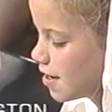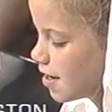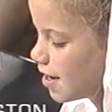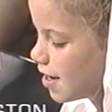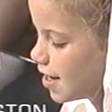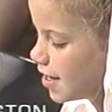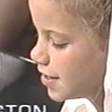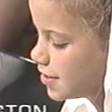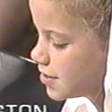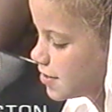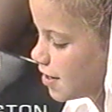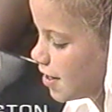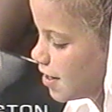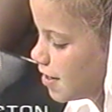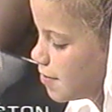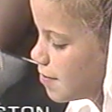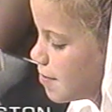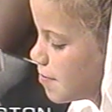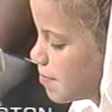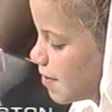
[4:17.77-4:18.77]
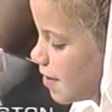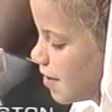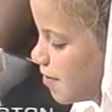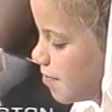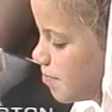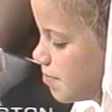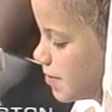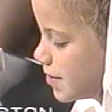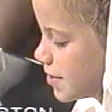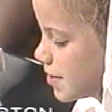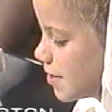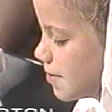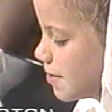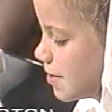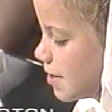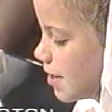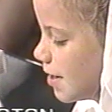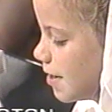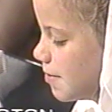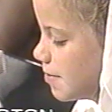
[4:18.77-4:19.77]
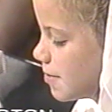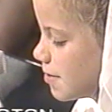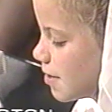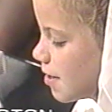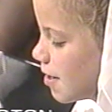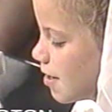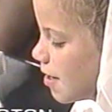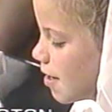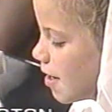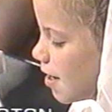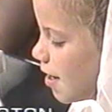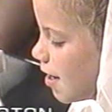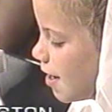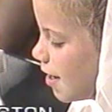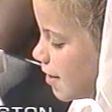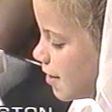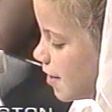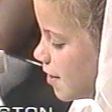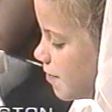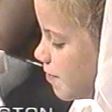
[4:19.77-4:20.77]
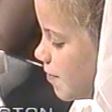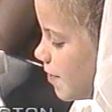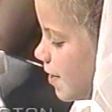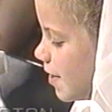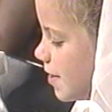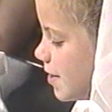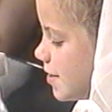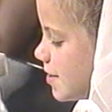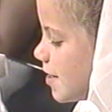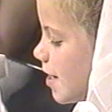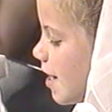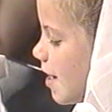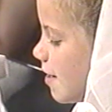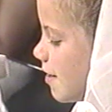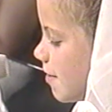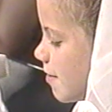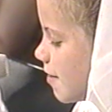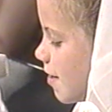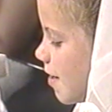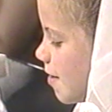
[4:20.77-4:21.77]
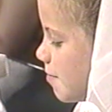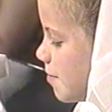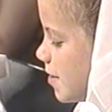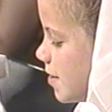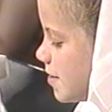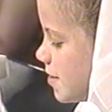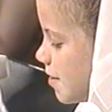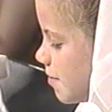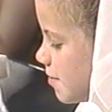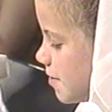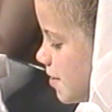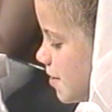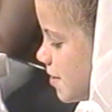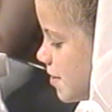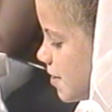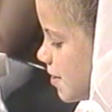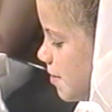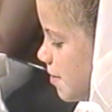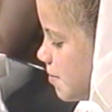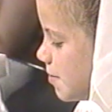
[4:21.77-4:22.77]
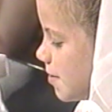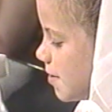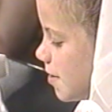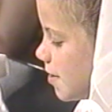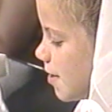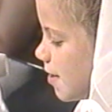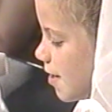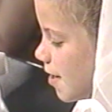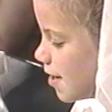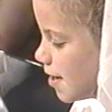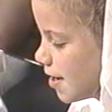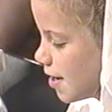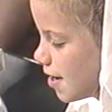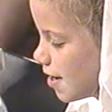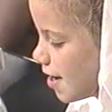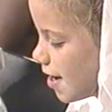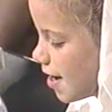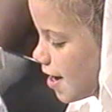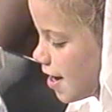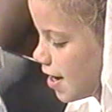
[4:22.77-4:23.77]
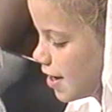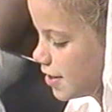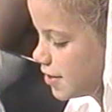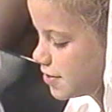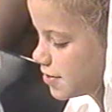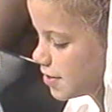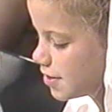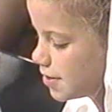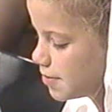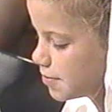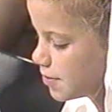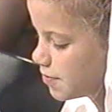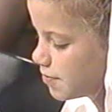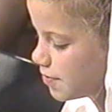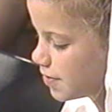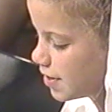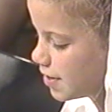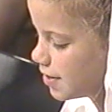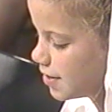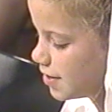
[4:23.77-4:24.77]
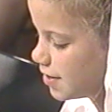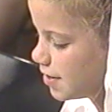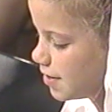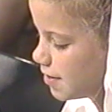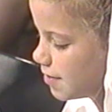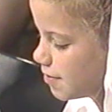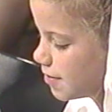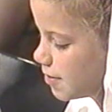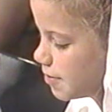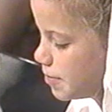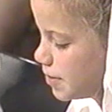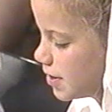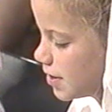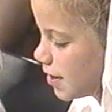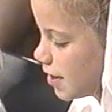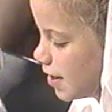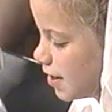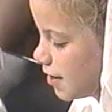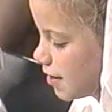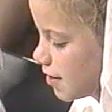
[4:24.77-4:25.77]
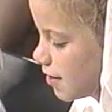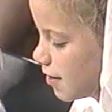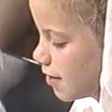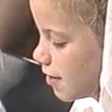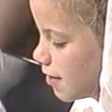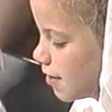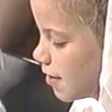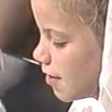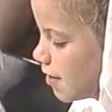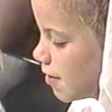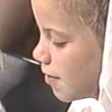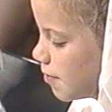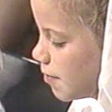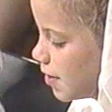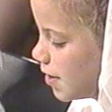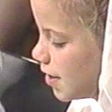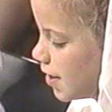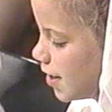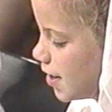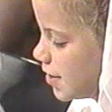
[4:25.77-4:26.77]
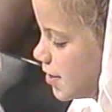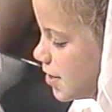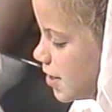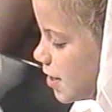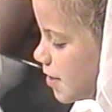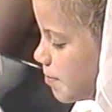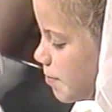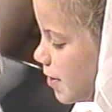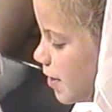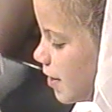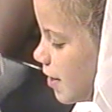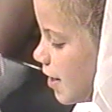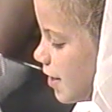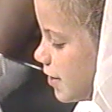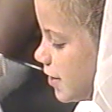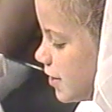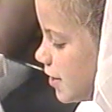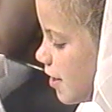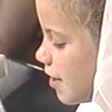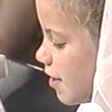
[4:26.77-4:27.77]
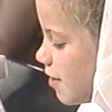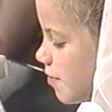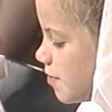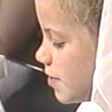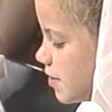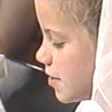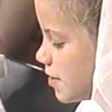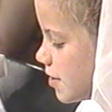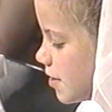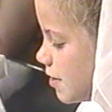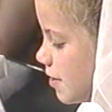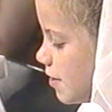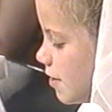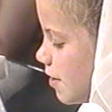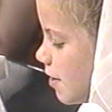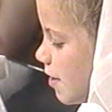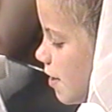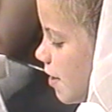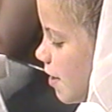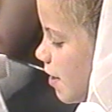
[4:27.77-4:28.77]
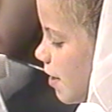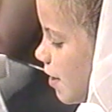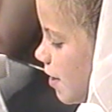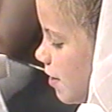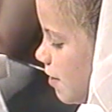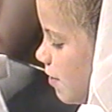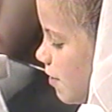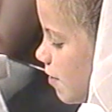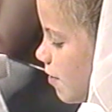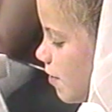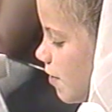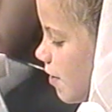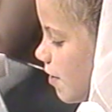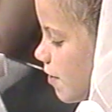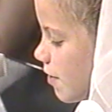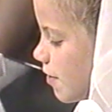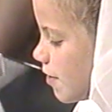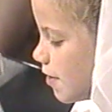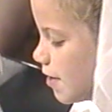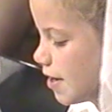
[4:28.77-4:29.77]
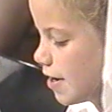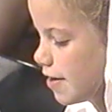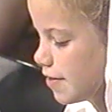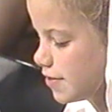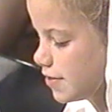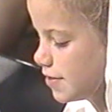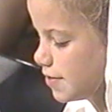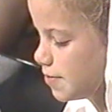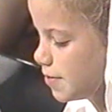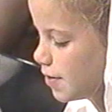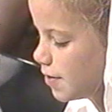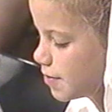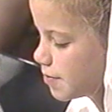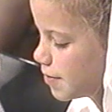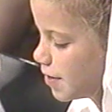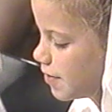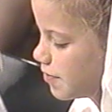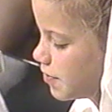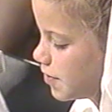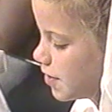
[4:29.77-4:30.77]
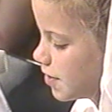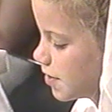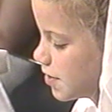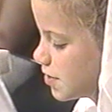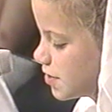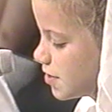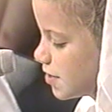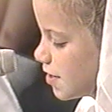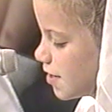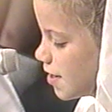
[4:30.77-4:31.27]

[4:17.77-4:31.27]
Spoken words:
I try to be brave, but sometimes I get very sad and cry myself to sleep. I dream of what it would be like when I take my last shot of insulin and no longer have to poke my fingers.